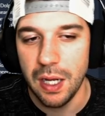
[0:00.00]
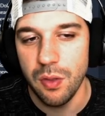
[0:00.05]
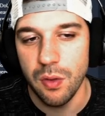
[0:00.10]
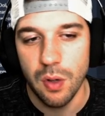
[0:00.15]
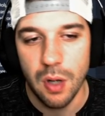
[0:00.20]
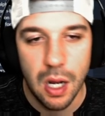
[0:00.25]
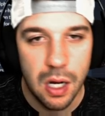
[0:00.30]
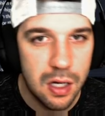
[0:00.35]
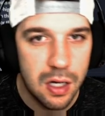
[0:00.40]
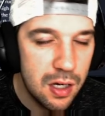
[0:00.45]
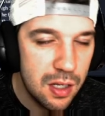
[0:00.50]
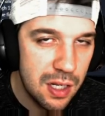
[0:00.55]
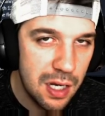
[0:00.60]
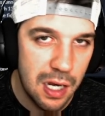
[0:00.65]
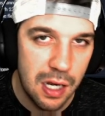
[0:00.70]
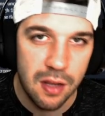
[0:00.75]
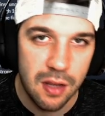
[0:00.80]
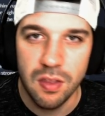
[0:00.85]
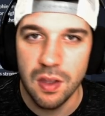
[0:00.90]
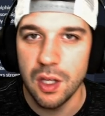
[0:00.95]
They're not going to get
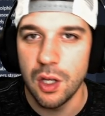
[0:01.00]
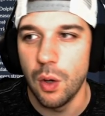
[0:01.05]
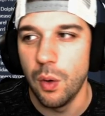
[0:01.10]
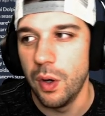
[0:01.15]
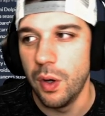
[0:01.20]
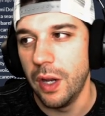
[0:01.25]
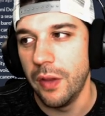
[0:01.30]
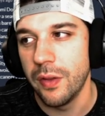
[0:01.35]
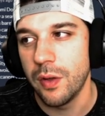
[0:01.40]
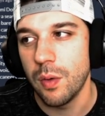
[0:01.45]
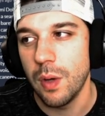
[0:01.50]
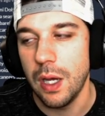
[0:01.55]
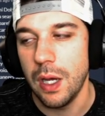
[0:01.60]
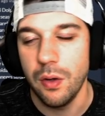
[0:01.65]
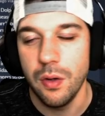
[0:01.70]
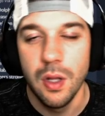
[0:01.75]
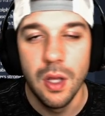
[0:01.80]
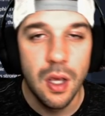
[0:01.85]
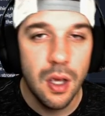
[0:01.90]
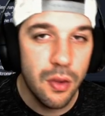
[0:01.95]
anything going on the ground.
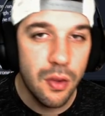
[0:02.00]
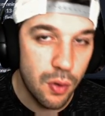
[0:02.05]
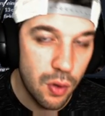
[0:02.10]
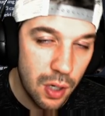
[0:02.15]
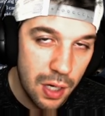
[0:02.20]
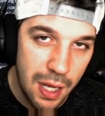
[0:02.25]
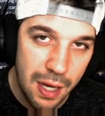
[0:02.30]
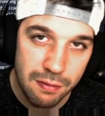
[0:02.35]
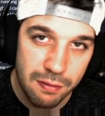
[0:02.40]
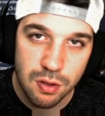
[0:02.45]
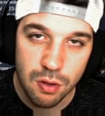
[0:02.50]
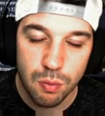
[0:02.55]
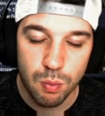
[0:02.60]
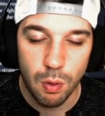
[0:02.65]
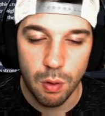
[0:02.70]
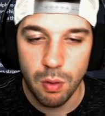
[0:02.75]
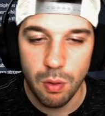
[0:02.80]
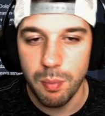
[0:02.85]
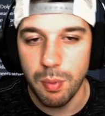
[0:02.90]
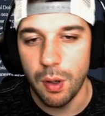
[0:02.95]
They're going to have to throw
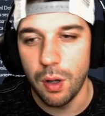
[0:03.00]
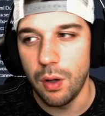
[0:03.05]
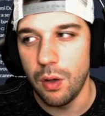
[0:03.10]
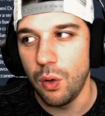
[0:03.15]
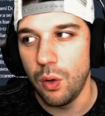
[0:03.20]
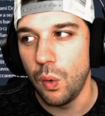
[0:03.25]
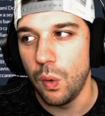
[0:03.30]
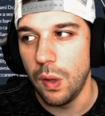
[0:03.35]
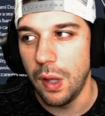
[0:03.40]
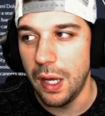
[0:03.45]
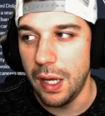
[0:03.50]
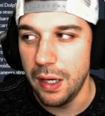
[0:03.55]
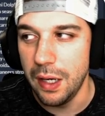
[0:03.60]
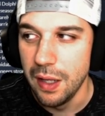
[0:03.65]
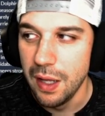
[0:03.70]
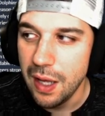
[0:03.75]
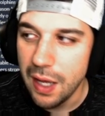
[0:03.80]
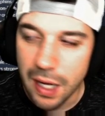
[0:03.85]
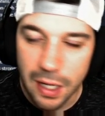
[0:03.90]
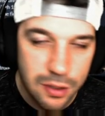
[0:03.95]
the ball a whole lot.
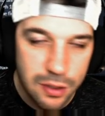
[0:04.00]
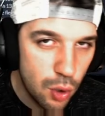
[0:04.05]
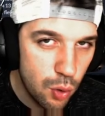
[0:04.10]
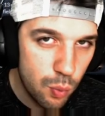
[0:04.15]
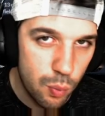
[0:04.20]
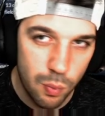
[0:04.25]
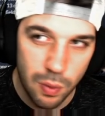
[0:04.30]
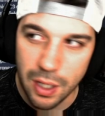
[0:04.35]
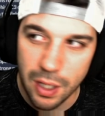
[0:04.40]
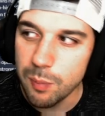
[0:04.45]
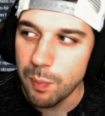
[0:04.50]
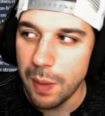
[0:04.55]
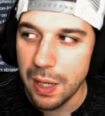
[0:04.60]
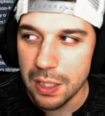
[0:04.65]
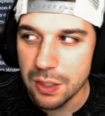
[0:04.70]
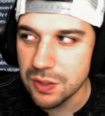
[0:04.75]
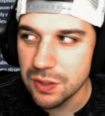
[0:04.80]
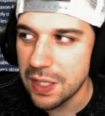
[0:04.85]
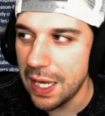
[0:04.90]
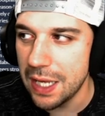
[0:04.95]
I don't like
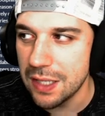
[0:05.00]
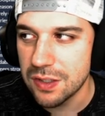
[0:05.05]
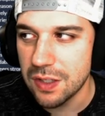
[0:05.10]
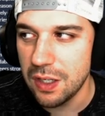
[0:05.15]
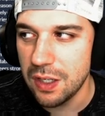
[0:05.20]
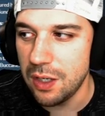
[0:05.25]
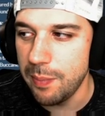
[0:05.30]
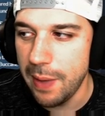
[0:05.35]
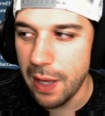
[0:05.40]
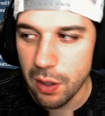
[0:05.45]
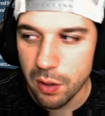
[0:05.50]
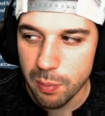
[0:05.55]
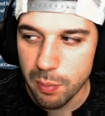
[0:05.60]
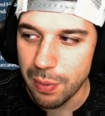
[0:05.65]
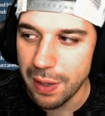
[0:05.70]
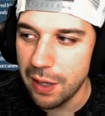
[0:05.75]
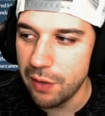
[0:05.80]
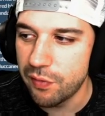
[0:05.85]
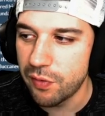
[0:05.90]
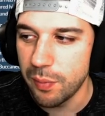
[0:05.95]
Myles Gaskin and Malcolm
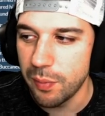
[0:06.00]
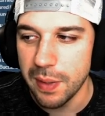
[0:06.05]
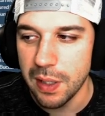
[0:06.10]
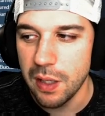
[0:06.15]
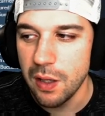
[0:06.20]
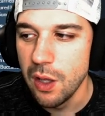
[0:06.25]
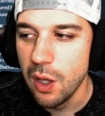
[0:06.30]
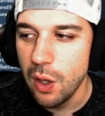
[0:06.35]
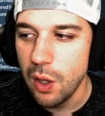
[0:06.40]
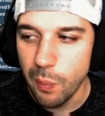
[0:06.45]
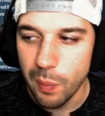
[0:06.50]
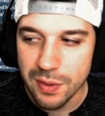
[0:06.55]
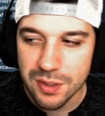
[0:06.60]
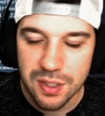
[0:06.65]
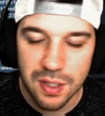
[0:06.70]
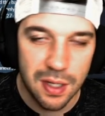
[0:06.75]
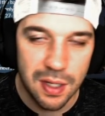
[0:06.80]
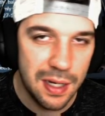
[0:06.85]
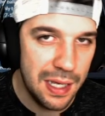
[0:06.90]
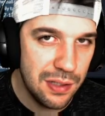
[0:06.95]
Brown for me. Once
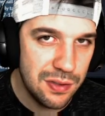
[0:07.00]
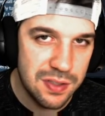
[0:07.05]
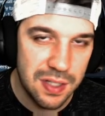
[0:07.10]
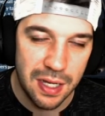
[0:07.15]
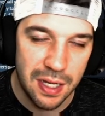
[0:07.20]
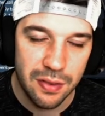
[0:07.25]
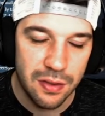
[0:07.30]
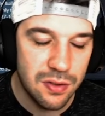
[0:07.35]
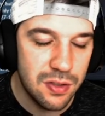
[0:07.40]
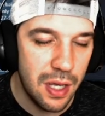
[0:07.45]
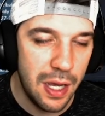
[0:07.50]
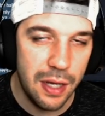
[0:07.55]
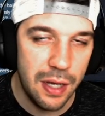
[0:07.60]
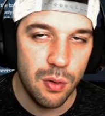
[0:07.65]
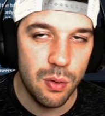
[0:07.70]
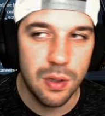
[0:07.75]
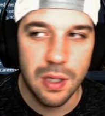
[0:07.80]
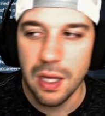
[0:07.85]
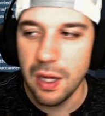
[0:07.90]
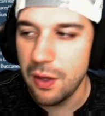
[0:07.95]
again, outside that, I
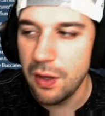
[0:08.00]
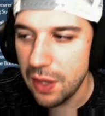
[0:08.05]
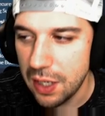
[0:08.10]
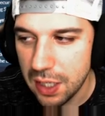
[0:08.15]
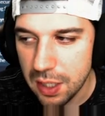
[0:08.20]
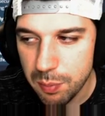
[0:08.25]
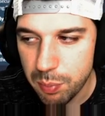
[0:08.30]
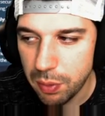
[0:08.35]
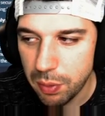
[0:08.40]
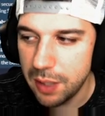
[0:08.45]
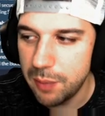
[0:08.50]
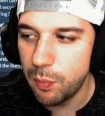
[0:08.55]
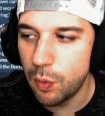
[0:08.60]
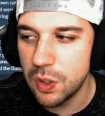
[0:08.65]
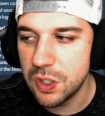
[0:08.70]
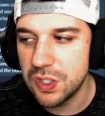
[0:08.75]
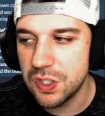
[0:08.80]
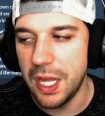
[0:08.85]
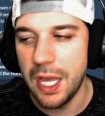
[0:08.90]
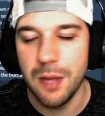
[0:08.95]
don't care that he played more
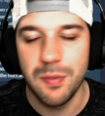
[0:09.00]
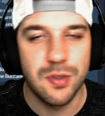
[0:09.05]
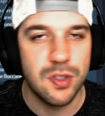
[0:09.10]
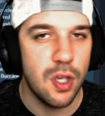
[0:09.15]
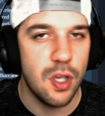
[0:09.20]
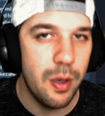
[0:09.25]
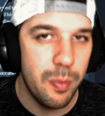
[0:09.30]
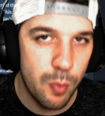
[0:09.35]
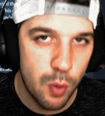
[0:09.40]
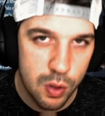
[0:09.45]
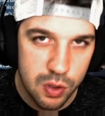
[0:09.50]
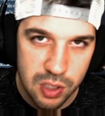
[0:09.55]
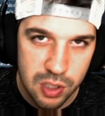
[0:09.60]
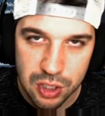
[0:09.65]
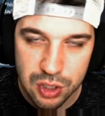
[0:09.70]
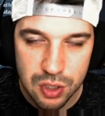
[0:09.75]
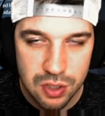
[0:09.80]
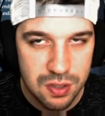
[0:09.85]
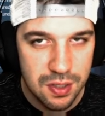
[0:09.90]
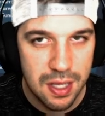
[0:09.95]
snaps, saw more
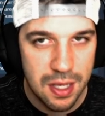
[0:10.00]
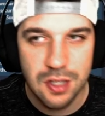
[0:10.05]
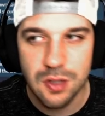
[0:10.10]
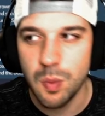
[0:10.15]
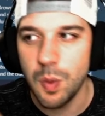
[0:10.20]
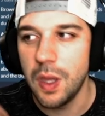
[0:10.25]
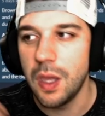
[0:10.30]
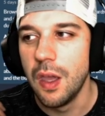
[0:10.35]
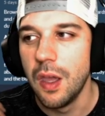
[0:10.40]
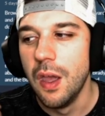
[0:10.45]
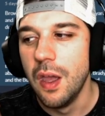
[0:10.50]
touches last week.